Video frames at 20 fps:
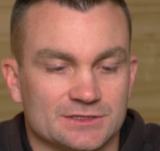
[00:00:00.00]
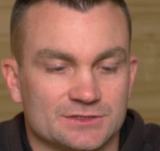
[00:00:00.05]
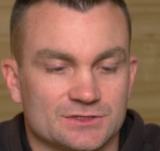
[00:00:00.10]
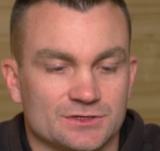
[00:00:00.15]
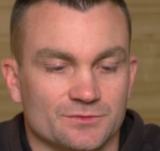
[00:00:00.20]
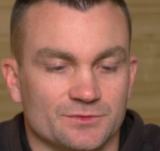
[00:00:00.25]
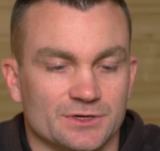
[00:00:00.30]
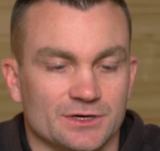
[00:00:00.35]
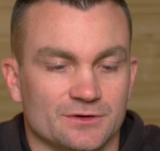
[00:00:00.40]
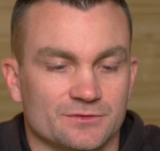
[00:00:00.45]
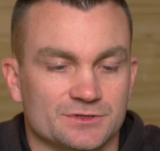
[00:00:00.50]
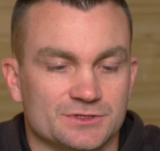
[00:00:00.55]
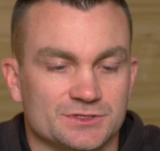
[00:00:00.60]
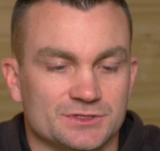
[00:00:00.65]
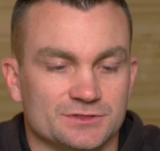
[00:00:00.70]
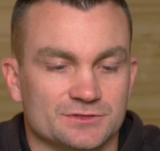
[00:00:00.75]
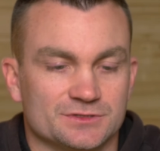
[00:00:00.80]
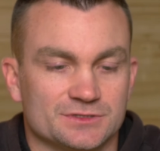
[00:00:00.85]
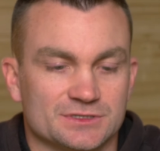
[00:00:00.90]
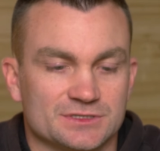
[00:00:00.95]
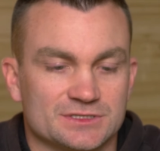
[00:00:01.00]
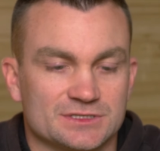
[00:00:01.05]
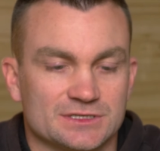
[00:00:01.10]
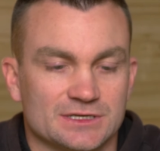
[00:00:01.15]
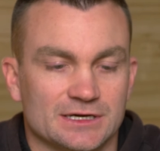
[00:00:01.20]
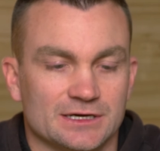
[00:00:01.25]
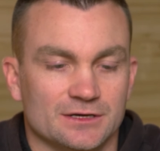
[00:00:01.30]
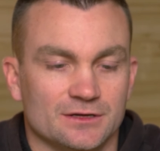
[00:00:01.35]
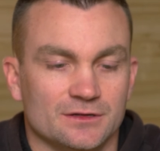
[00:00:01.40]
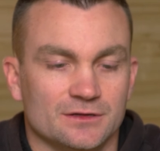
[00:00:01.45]
So we always use a
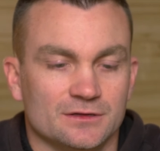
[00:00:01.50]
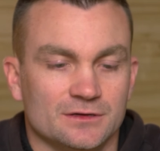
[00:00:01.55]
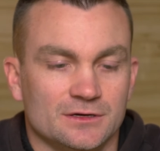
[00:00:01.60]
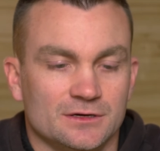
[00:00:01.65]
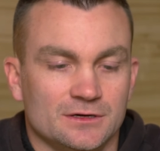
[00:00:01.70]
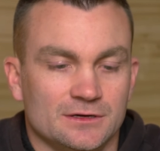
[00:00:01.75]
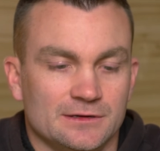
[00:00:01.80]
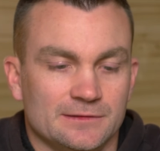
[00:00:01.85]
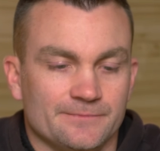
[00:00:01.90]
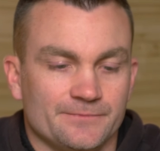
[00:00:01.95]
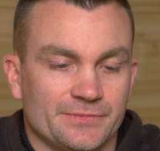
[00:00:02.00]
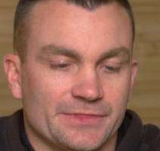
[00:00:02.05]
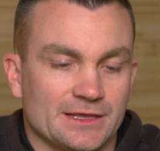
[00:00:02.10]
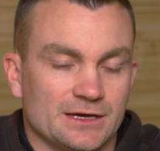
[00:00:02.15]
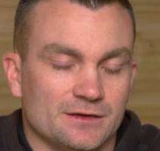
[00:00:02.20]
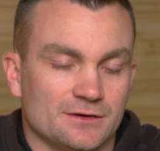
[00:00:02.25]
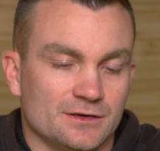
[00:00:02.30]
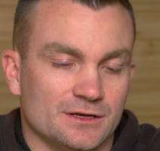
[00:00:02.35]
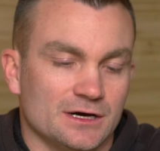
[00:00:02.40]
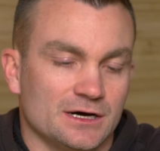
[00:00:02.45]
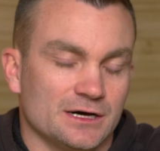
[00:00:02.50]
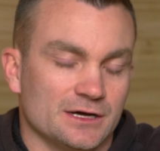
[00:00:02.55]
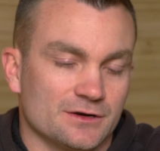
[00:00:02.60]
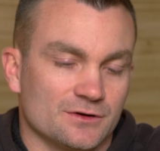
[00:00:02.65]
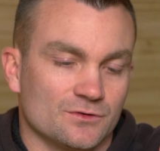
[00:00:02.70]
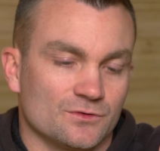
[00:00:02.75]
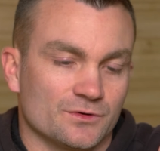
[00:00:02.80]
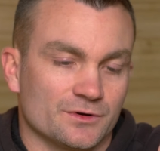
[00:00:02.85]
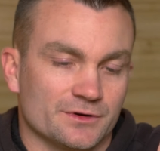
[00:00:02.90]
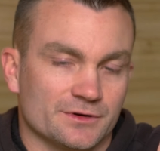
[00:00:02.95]
snell
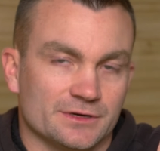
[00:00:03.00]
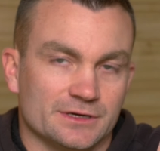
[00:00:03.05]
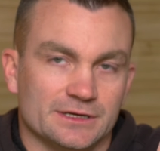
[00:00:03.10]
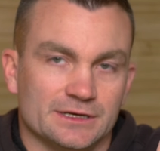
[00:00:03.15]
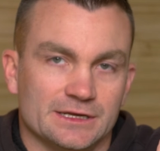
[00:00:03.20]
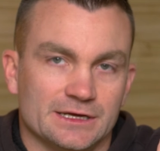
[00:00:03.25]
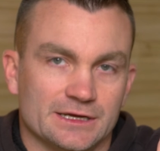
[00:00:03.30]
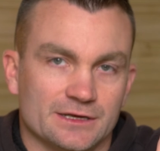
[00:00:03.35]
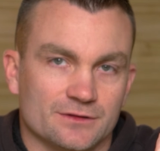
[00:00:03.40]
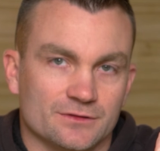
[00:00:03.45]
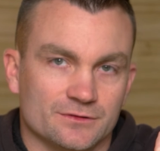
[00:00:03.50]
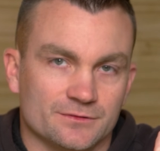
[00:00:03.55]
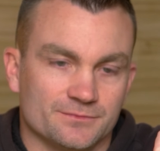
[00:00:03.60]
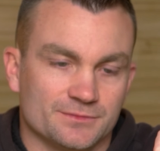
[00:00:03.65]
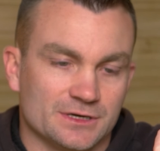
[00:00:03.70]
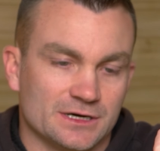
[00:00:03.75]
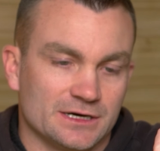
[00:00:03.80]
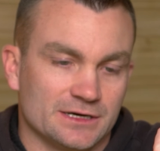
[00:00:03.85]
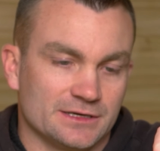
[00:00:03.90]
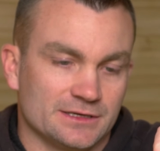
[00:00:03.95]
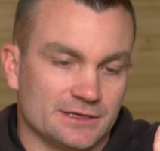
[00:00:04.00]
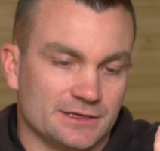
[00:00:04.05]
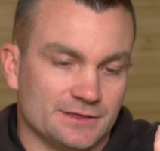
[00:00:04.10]
knot or an egg loop knot